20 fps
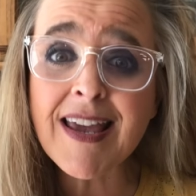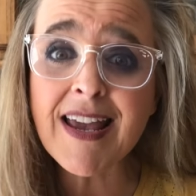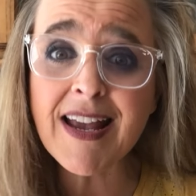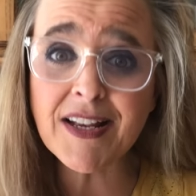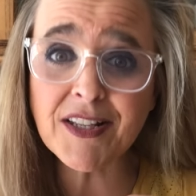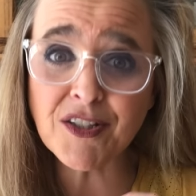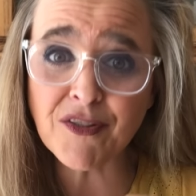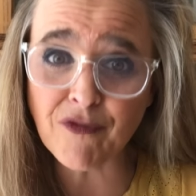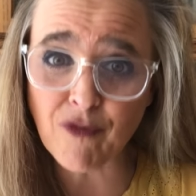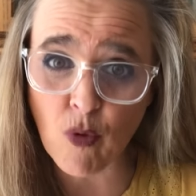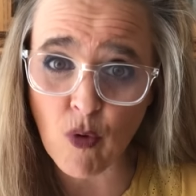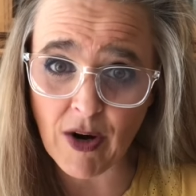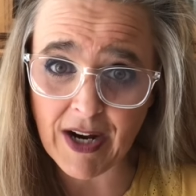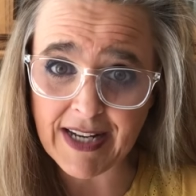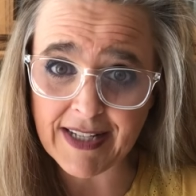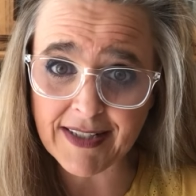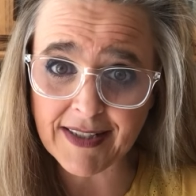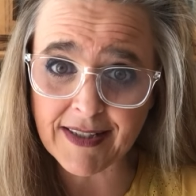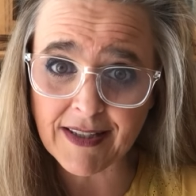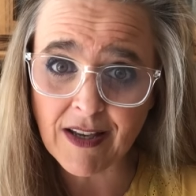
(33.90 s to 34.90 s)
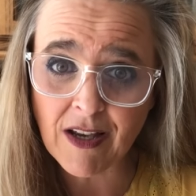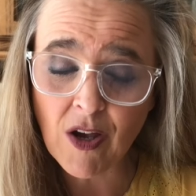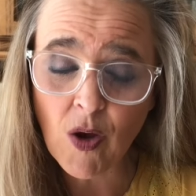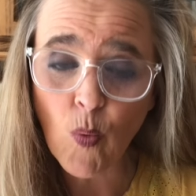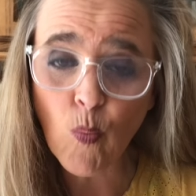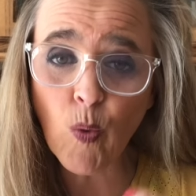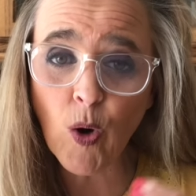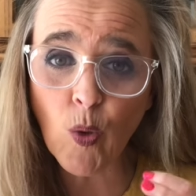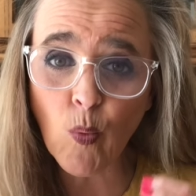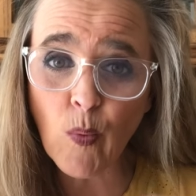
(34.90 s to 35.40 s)
His voice,
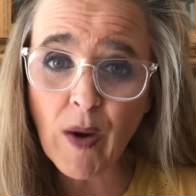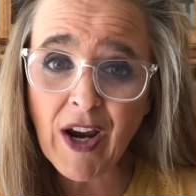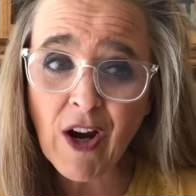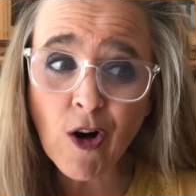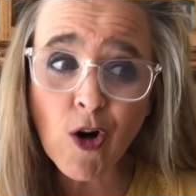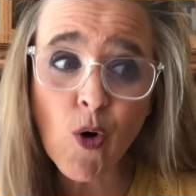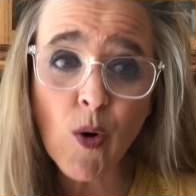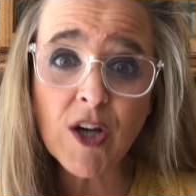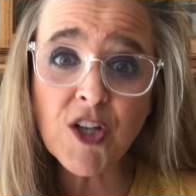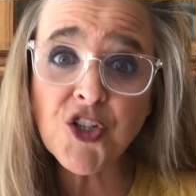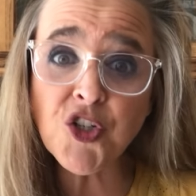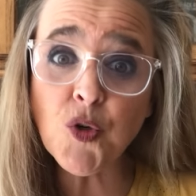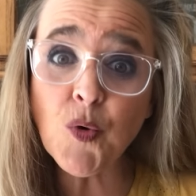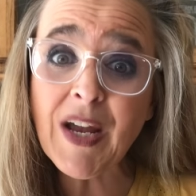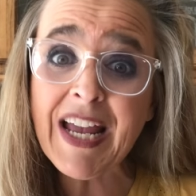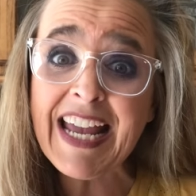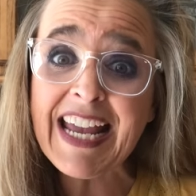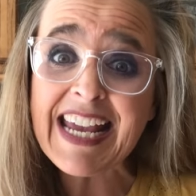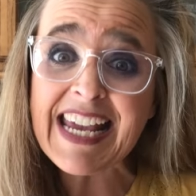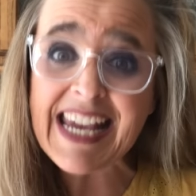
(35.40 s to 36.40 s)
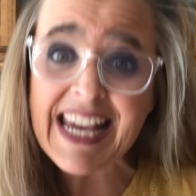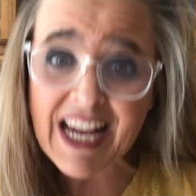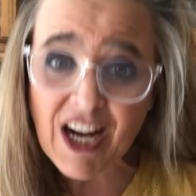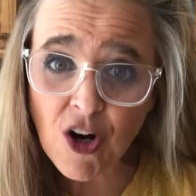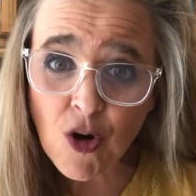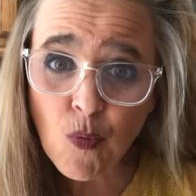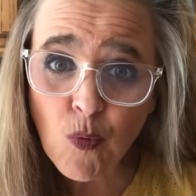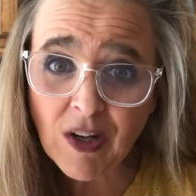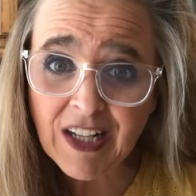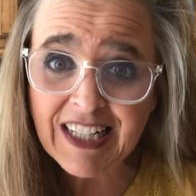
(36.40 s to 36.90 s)
where we are going to
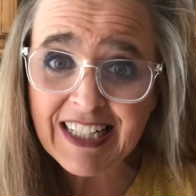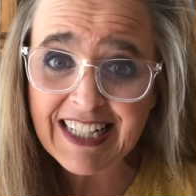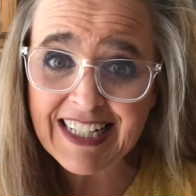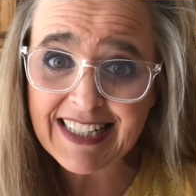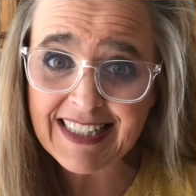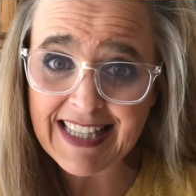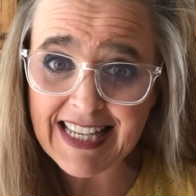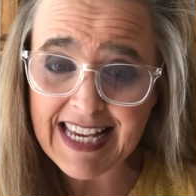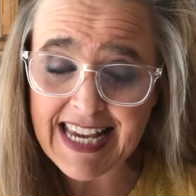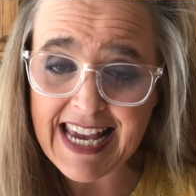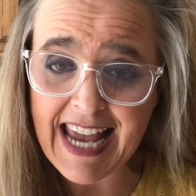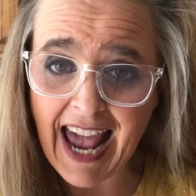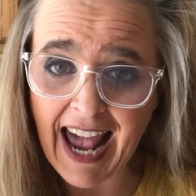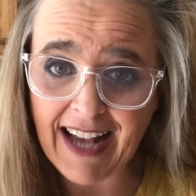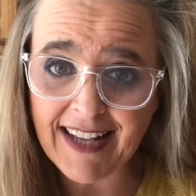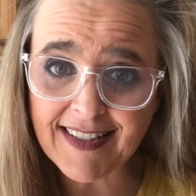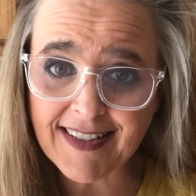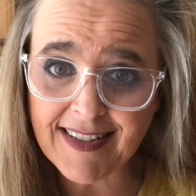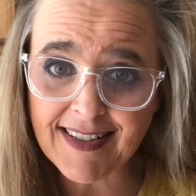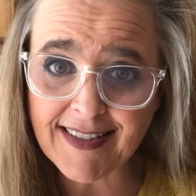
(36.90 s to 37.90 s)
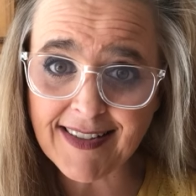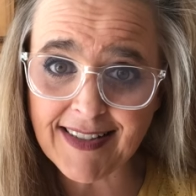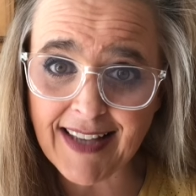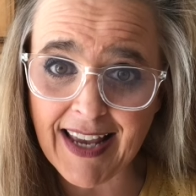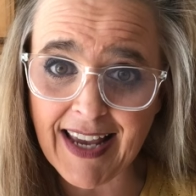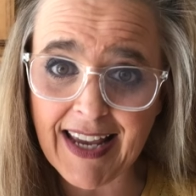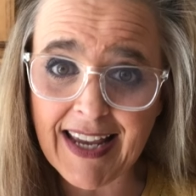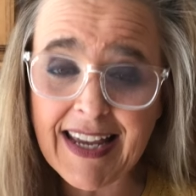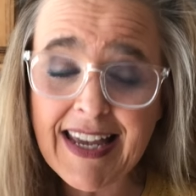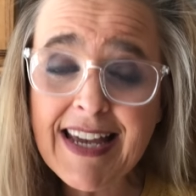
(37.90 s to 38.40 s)
hear what it is that He has to
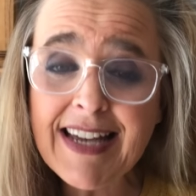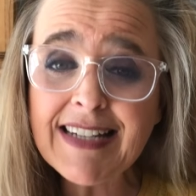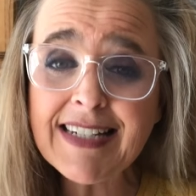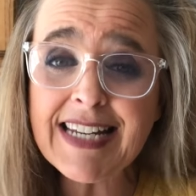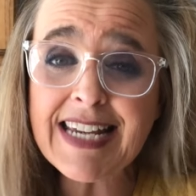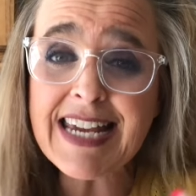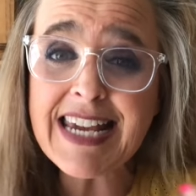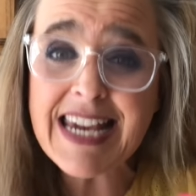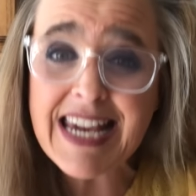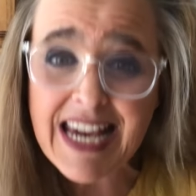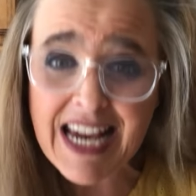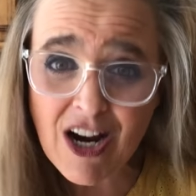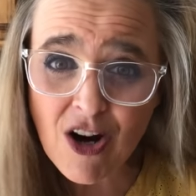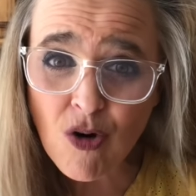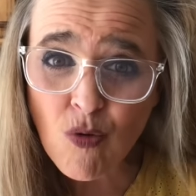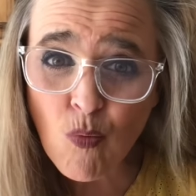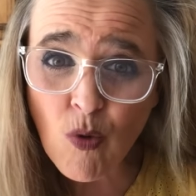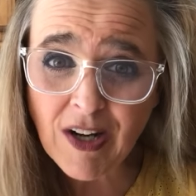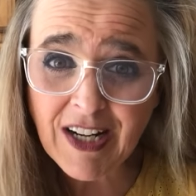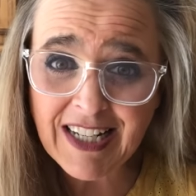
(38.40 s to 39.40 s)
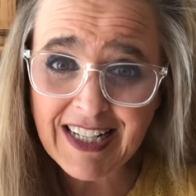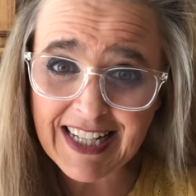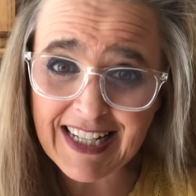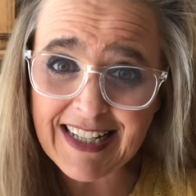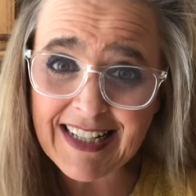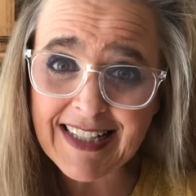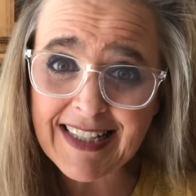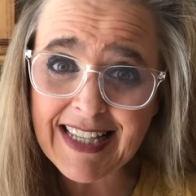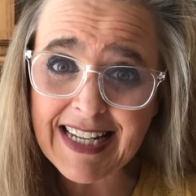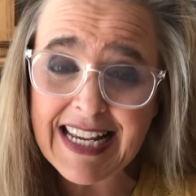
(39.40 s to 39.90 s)
say, to hear what it
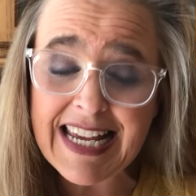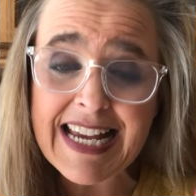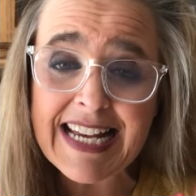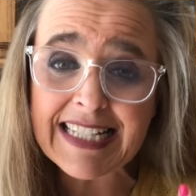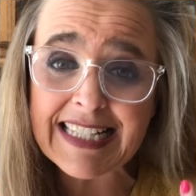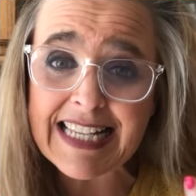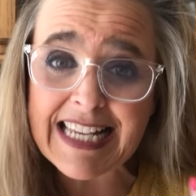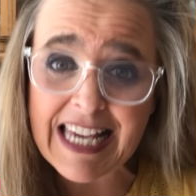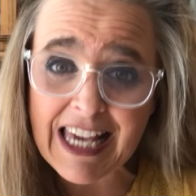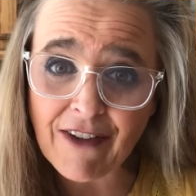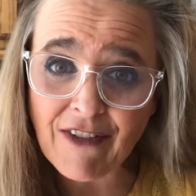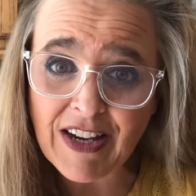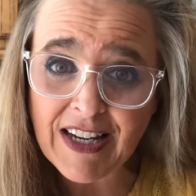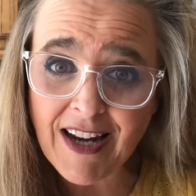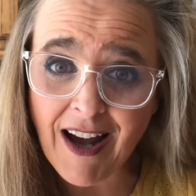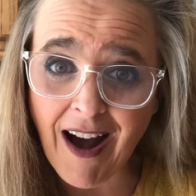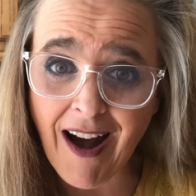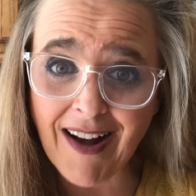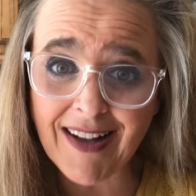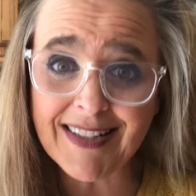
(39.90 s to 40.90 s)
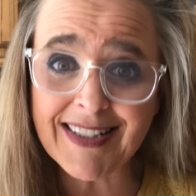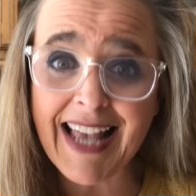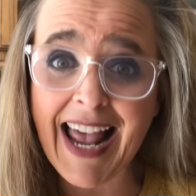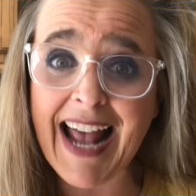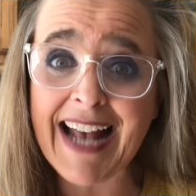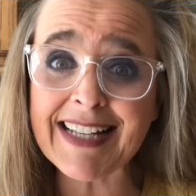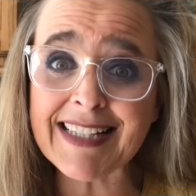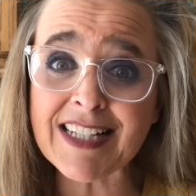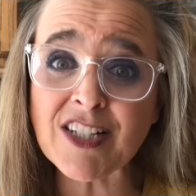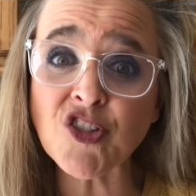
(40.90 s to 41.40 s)
is that He is giving us
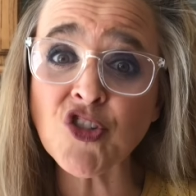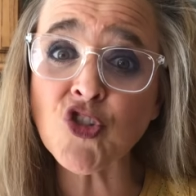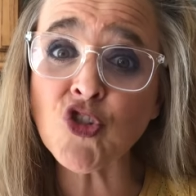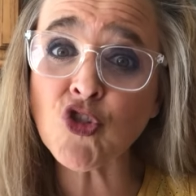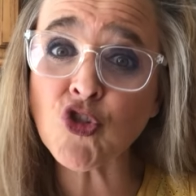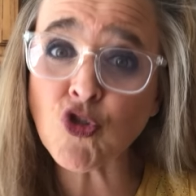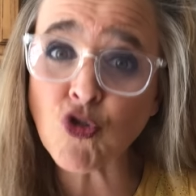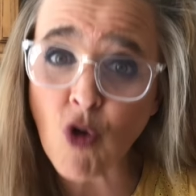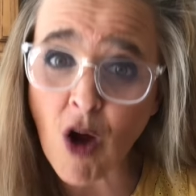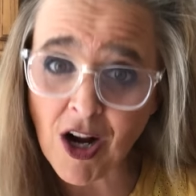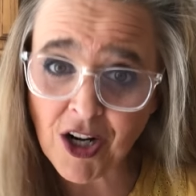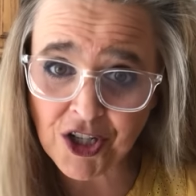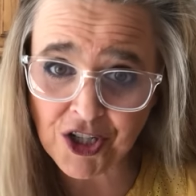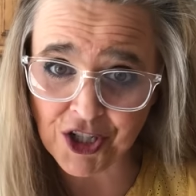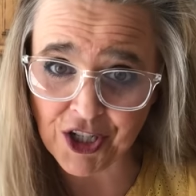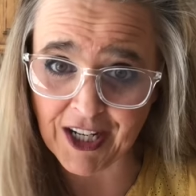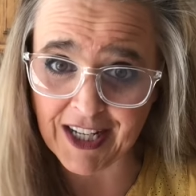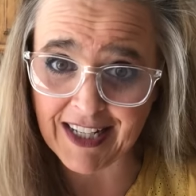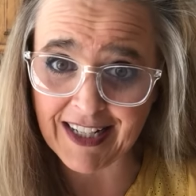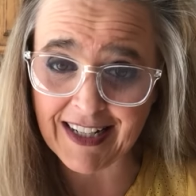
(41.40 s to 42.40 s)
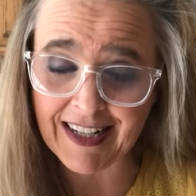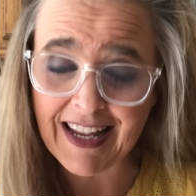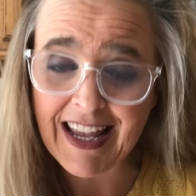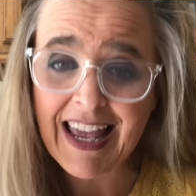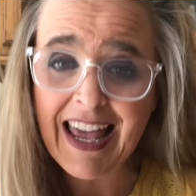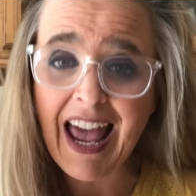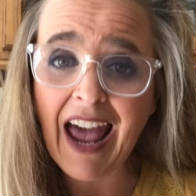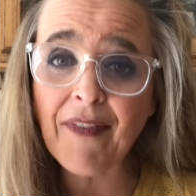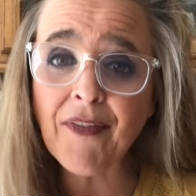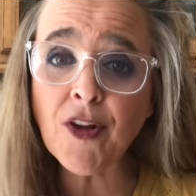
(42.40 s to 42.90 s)
as instruction,
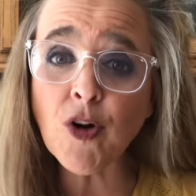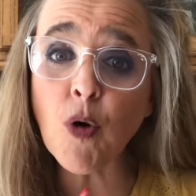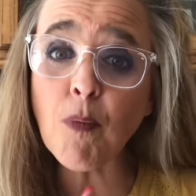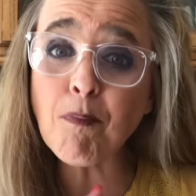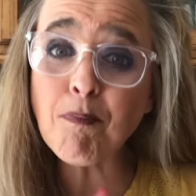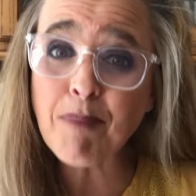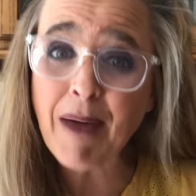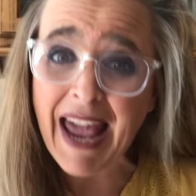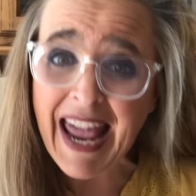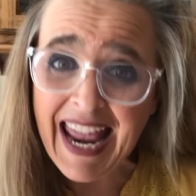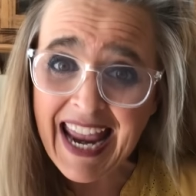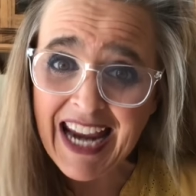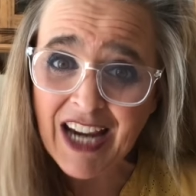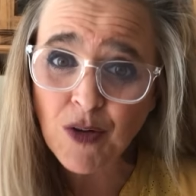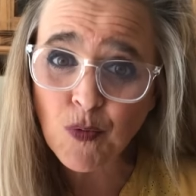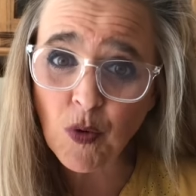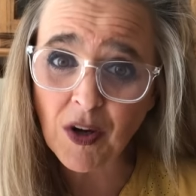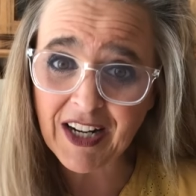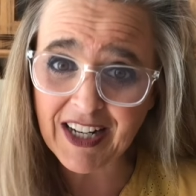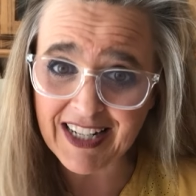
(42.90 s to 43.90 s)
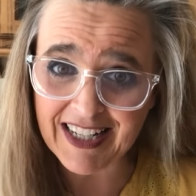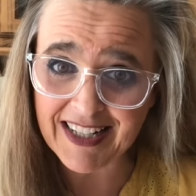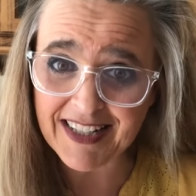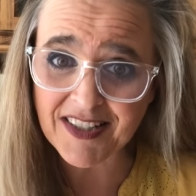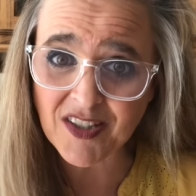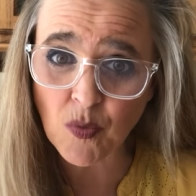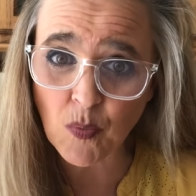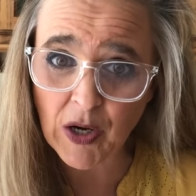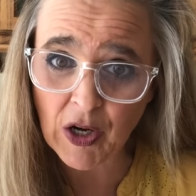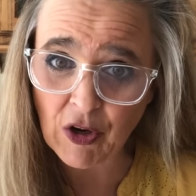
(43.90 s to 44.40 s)
and then obeying what it
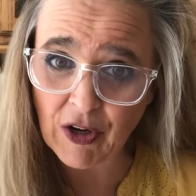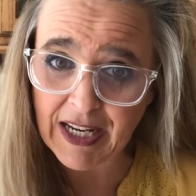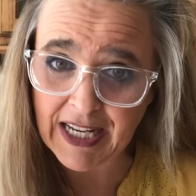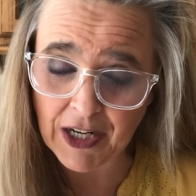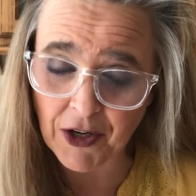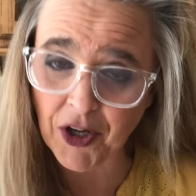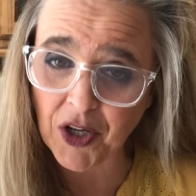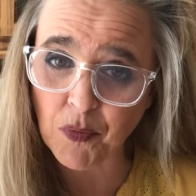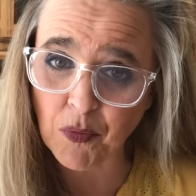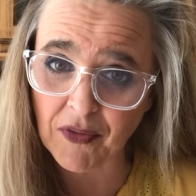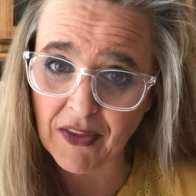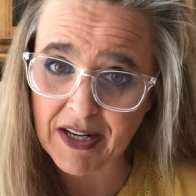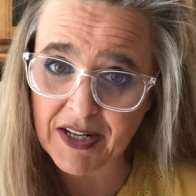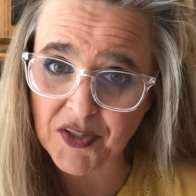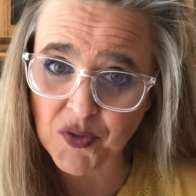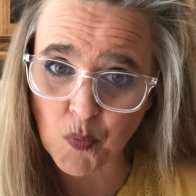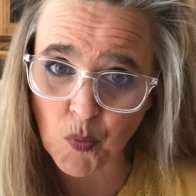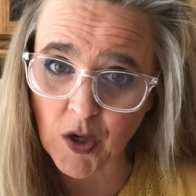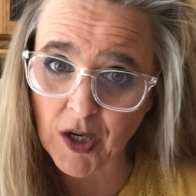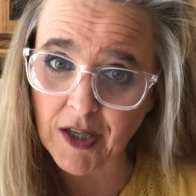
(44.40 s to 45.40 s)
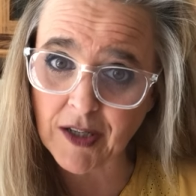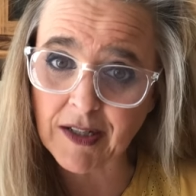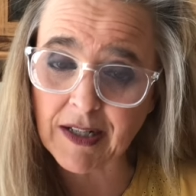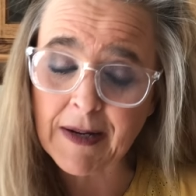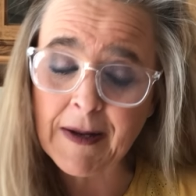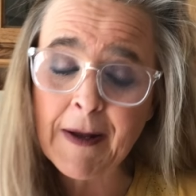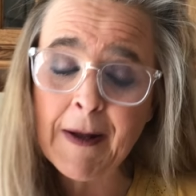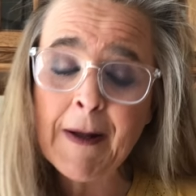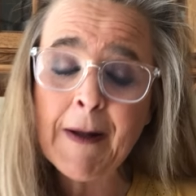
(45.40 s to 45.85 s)
is that we are hearing within His Word.